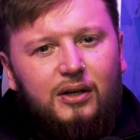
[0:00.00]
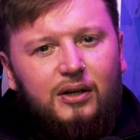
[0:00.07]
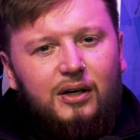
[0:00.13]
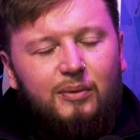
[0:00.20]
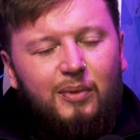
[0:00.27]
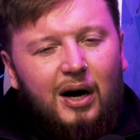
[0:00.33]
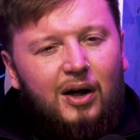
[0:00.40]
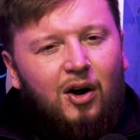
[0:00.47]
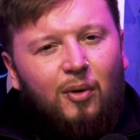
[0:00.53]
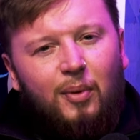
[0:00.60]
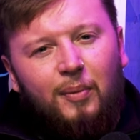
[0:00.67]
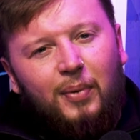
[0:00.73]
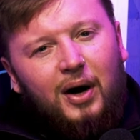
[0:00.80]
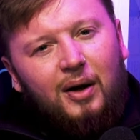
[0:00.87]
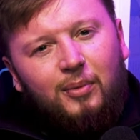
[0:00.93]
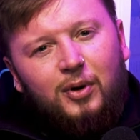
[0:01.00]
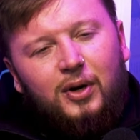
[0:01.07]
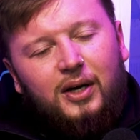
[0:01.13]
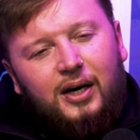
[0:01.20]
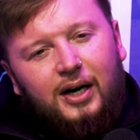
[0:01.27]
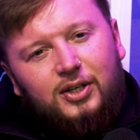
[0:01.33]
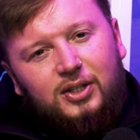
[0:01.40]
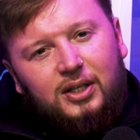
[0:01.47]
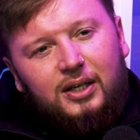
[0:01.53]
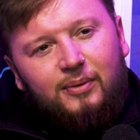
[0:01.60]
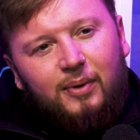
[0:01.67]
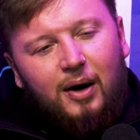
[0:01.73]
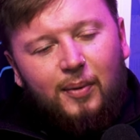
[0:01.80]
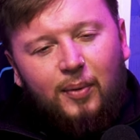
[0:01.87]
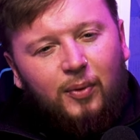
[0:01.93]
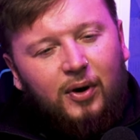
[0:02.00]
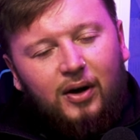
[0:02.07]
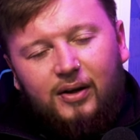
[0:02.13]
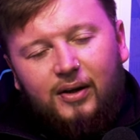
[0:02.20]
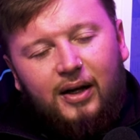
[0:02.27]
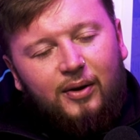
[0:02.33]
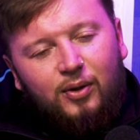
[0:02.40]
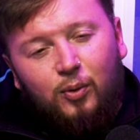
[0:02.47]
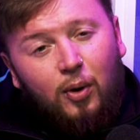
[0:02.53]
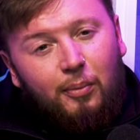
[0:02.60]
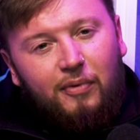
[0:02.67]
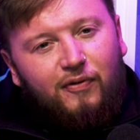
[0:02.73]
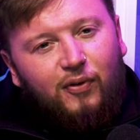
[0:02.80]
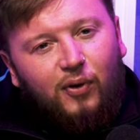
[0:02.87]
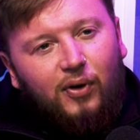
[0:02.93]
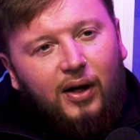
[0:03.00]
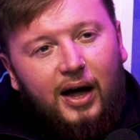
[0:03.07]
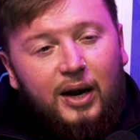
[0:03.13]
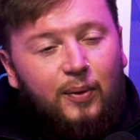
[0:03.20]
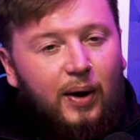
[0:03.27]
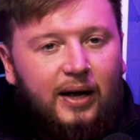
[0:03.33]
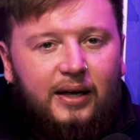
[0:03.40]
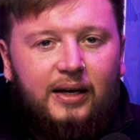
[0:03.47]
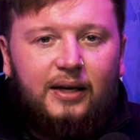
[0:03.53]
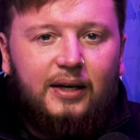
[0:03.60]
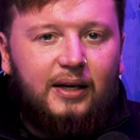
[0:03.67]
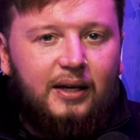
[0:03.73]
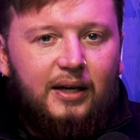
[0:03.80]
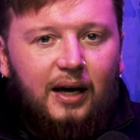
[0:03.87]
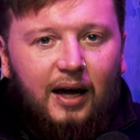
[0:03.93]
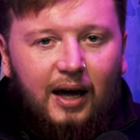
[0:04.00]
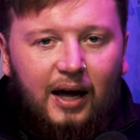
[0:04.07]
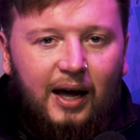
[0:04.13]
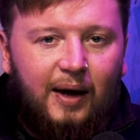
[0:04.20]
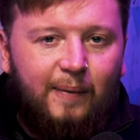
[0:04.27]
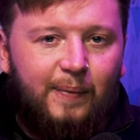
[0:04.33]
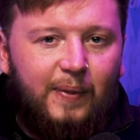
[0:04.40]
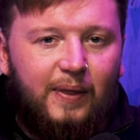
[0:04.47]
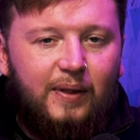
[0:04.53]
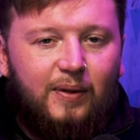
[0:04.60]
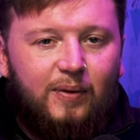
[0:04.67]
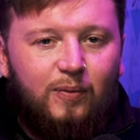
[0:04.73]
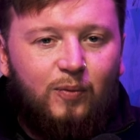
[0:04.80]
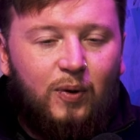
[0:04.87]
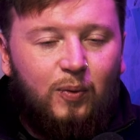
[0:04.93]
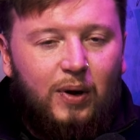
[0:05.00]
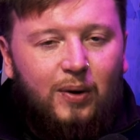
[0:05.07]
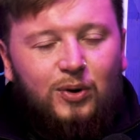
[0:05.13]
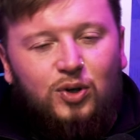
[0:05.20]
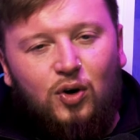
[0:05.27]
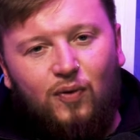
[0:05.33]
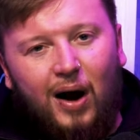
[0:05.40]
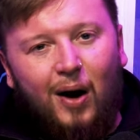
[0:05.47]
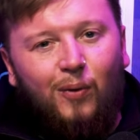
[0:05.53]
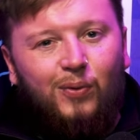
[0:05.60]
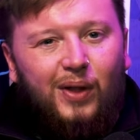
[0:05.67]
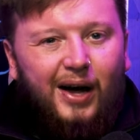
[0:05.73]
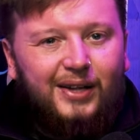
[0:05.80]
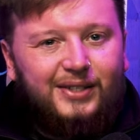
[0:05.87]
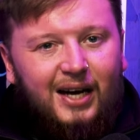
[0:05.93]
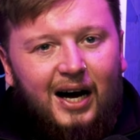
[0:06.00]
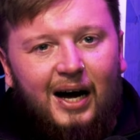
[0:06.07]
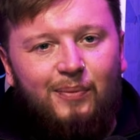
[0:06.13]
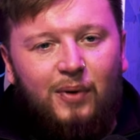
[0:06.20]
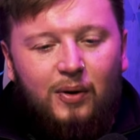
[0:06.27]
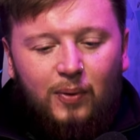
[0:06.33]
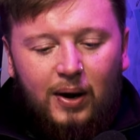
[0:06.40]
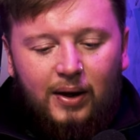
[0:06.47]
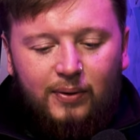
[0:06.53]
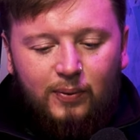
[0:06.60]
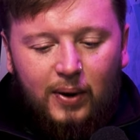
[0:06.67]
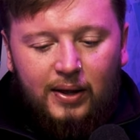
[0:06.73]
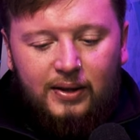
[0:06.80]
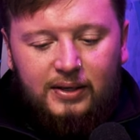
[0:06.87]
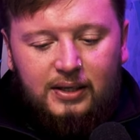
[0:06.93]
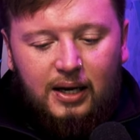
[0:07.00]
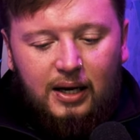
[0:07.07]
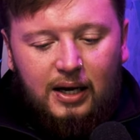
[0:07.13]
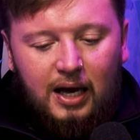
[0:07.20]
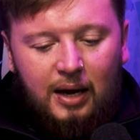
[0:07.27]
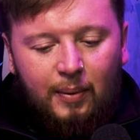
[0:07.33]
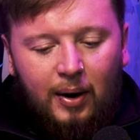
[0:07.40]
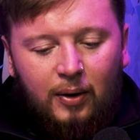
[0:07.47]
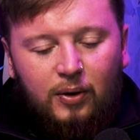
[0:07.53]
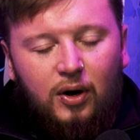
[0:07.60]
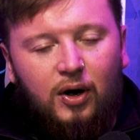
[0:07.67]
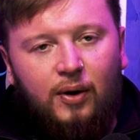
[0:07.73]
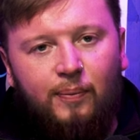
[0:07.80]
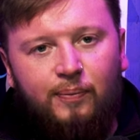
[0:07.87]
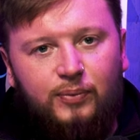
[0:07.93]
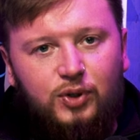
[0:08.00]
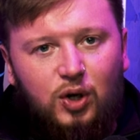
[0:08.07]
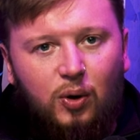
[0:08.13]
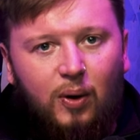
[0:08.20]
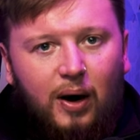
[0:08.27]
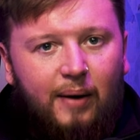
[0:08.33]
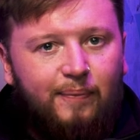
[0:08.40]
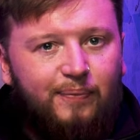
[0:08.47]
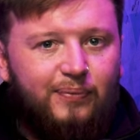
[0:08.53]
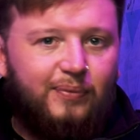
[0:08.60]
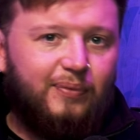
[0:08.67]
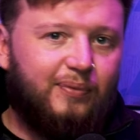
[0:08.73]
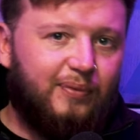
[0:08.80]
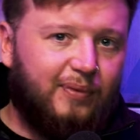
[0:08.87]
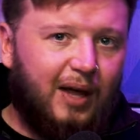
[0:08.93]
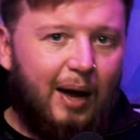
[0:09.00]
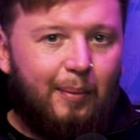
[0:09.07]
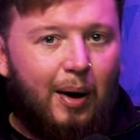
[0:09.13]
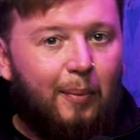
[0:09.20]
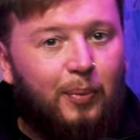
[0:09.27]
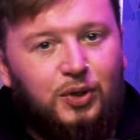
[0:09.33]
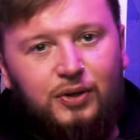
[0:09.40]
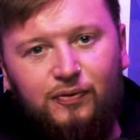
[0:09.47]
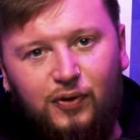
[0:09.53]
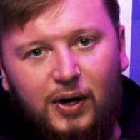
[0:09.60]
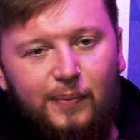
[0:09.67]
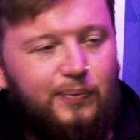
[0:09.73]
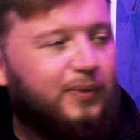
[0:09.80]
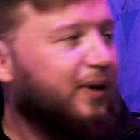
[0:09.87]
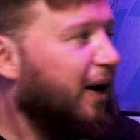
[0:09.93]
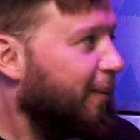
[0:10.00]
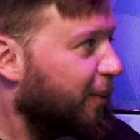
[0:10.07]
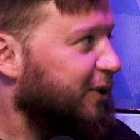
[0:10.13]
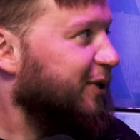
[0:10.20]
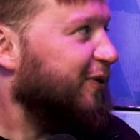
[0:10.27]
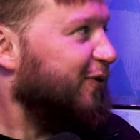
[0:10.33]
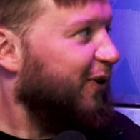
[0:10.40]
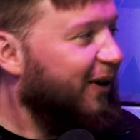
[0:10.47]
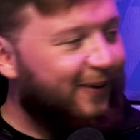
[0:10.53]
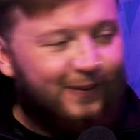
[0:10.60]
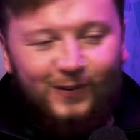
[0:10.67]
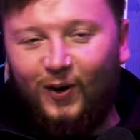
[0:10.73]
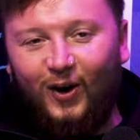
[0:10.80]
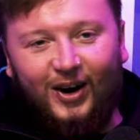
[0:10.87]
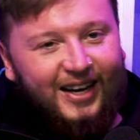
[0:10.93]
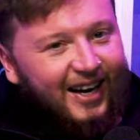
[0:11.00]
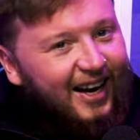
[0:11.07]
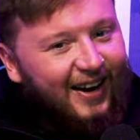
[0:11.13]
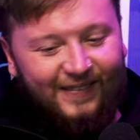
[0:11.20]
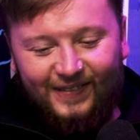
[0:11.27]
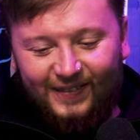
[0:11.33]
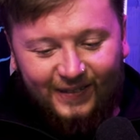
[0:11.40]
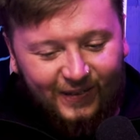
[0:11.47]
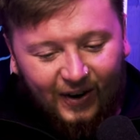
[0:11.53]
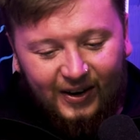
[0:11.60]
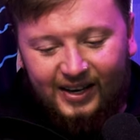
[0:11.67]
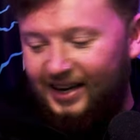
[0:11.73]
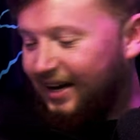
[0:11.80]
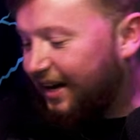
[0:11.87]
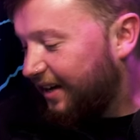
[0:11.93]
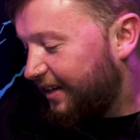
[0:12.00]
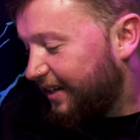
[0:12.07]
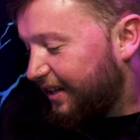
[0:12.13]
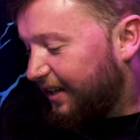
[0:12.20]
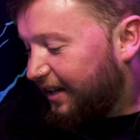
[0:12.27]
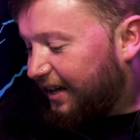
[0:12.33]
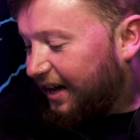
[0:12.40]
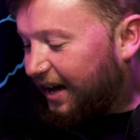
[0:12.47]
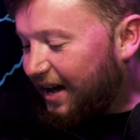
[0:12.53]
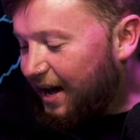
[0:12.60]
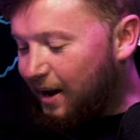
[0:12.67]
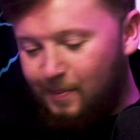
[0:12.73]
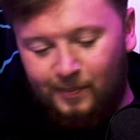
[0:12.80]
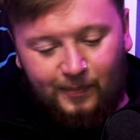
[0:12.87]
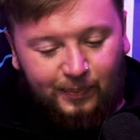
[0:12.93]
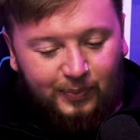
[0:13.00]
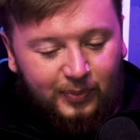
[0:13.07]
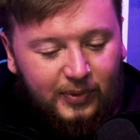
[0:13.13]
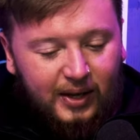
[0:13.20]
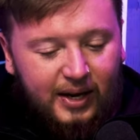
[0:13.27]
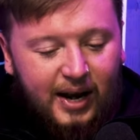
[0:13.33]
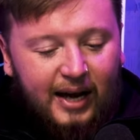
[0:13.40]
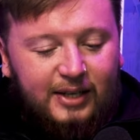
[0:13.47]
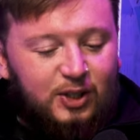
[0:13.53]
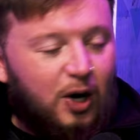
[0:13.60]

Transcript: Might have not been Bayern Munich, actually. Might have been the one before that. Anyway, it was around that time that where this kit came out. So I'm buzzing for it. What a kit. What a kit. Next